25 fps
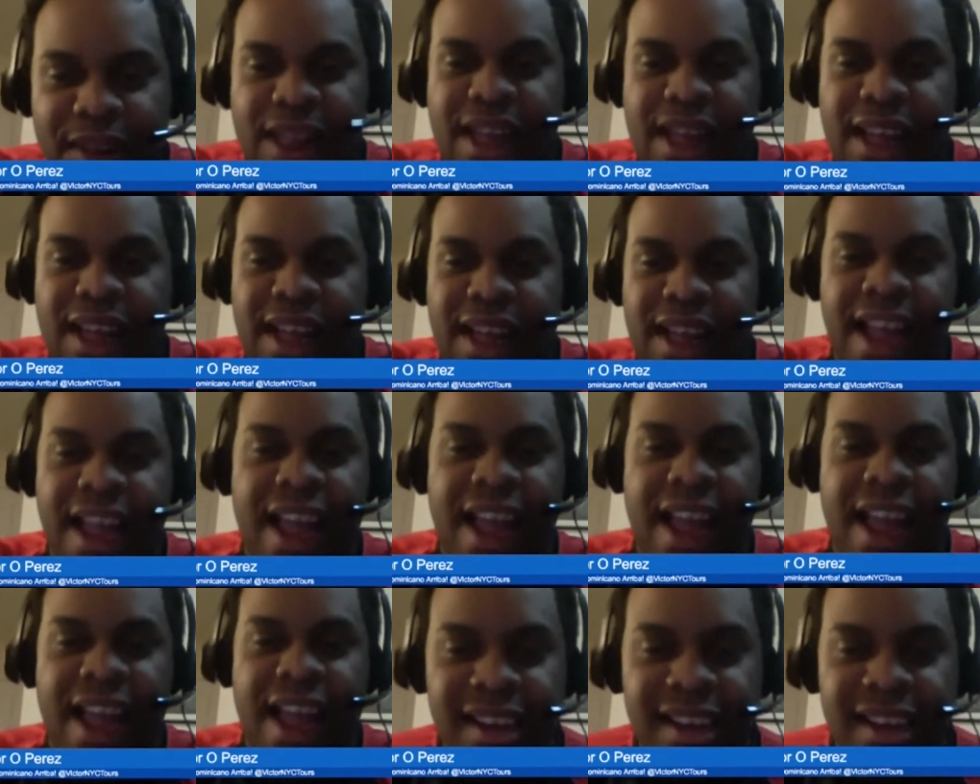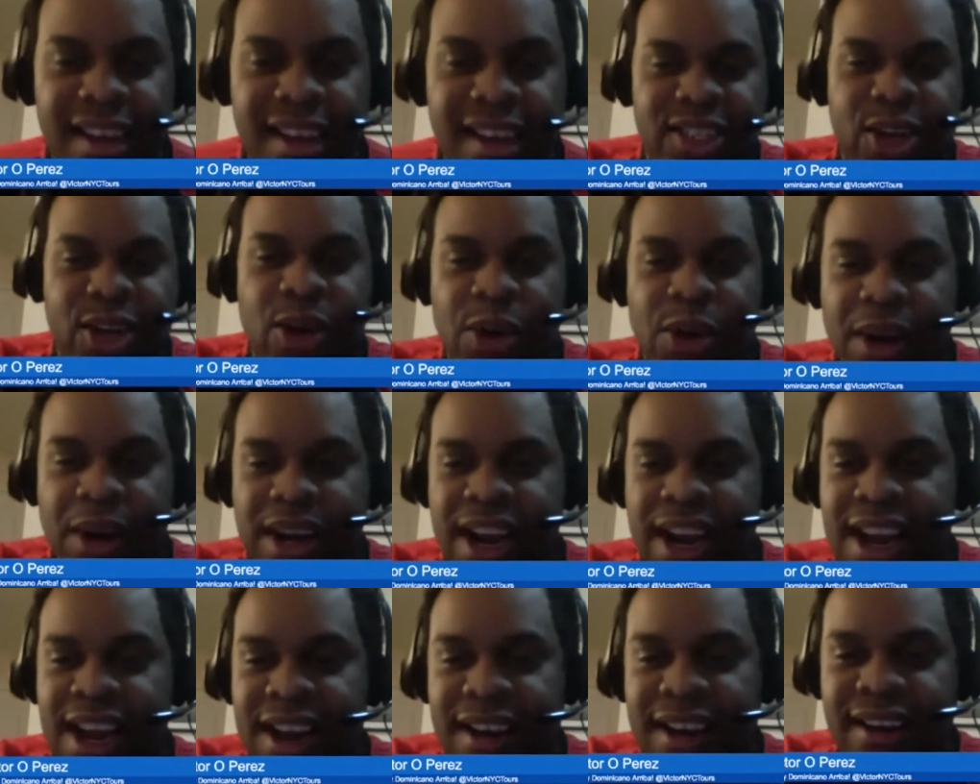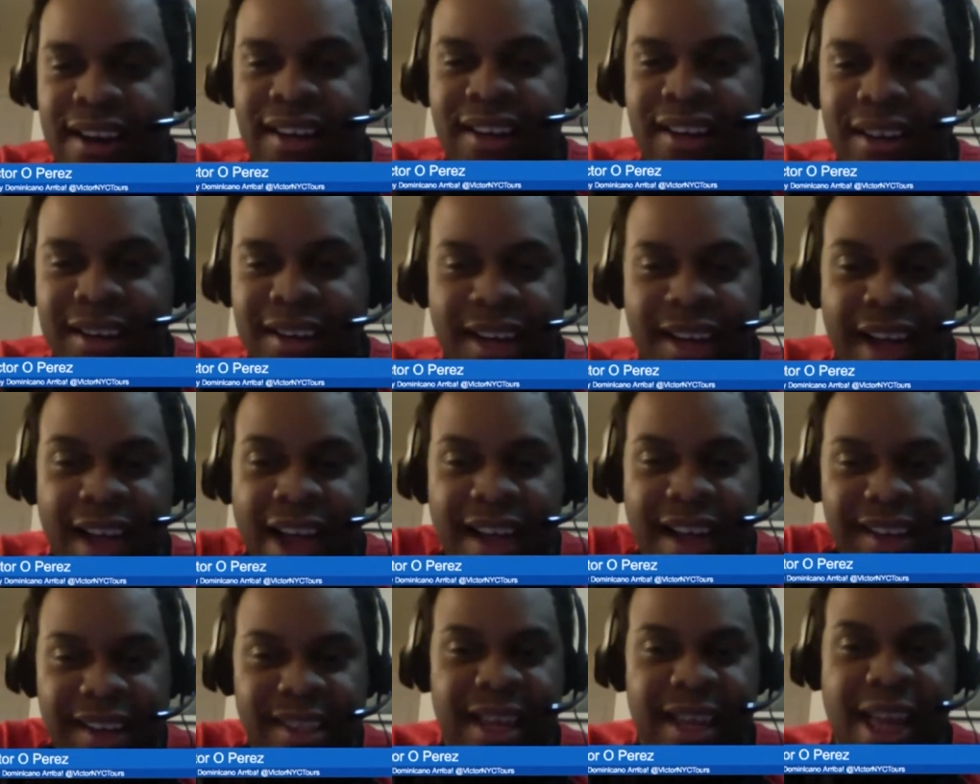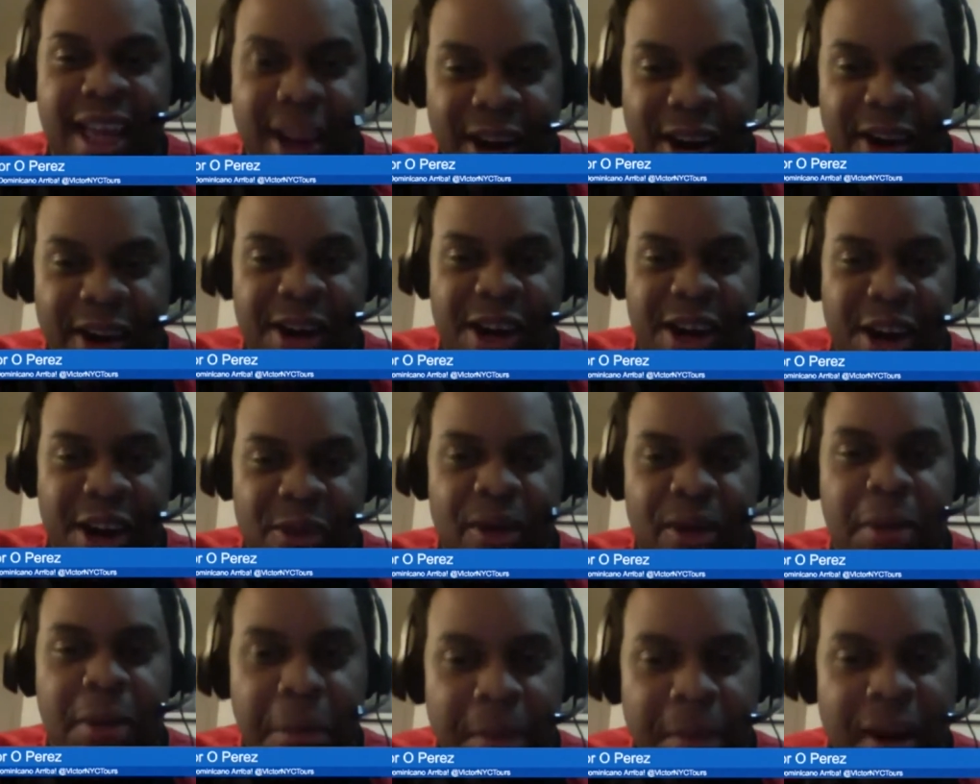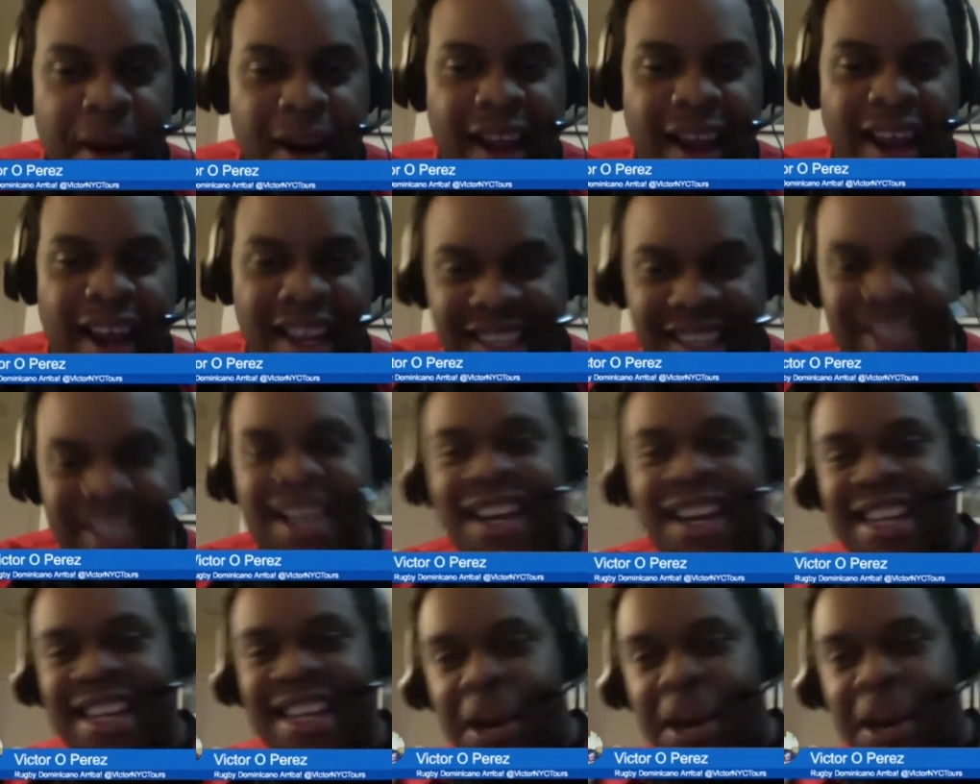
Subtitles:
and since Corey and I are the guys that are in a rugby podcast that never